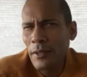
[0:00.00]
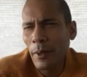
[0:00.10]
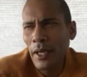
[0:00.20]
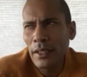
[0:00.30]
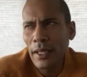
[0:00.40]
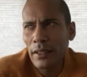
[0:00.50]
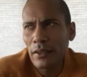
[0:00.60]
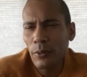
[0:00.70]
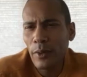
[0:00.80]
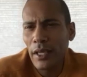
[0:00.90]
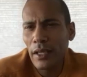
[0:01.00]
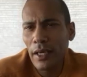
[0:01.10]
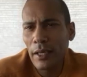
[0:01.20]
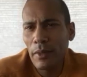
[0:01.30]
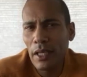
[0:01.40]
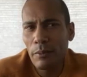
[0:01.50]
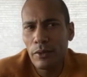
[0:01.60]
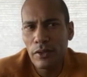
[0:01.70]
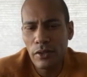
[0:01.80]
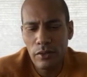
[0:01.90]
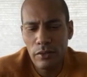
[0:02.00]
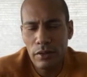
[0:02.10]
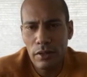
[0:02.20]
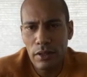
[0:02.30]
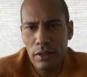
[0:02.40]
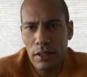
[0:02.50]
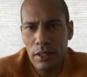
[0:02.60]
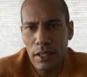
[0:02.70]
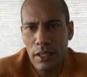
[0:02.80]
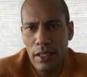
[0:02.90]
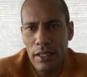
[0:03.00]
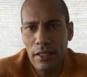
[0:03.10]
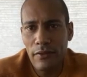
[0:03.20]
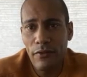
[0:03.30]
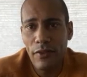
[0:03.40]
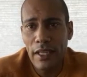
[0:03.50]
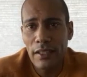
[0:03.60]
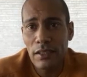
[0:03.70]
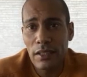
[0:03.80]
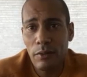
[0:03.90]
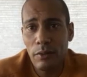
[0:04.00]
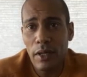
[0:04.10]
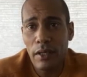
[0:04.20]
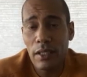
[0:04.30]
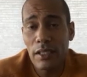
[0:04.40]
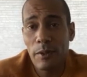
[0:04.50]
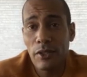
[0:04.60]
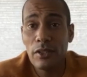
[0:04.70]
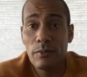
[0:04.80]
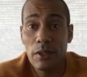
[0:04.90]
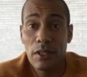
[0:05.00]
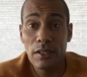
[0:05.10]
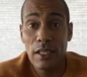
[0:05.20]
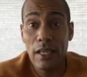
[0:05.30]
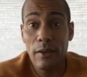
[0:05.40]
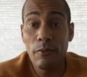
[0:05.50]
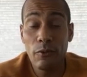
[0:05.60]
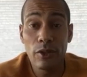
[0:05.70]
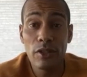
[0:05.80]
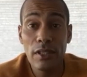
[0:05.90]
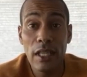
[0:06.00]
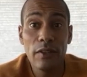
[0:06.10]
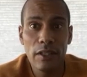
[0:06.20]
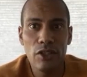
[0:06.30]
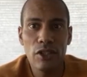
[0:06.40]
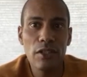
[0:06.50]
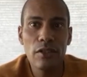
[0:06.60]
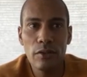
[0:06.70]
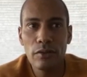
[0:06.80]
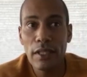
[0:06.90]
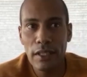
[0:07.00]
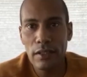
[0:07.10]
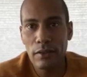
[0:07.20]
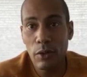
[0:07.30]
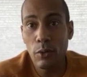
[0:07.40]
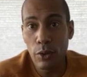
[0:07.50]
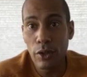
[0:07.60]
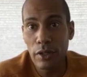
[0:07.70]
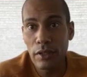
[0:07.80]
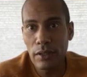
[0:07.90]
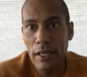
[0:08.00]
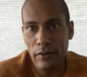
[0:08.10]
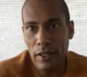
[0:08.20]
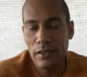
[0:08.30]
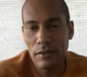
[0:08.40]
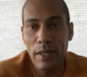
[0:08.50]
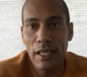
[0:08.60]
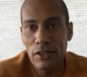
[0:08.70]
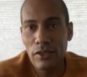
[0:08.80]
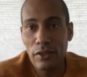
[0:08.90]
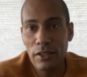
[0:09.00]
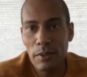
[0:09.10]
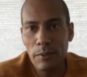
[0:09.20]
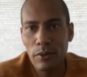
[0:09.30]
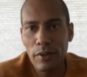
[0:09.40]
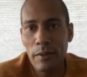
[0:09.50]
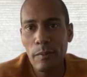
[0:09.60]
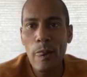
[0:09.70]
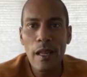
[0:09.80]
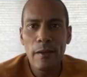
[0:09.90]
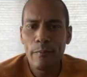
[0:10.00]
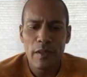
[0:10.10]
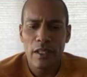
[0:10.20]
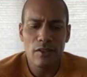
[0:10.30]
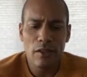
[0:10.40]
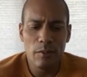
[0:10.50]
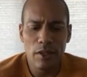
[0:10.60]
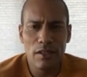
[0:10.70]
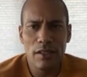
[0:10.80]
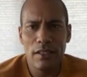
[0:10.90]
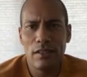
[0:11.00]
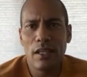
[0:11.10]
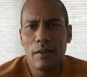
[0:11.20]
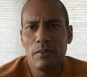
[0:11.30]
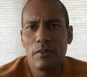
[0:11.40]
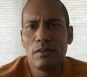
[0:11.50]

but the way I'm able to invest, especially because I'm fortunate to have a cheat code, work that has a matching RSP program. It's I'm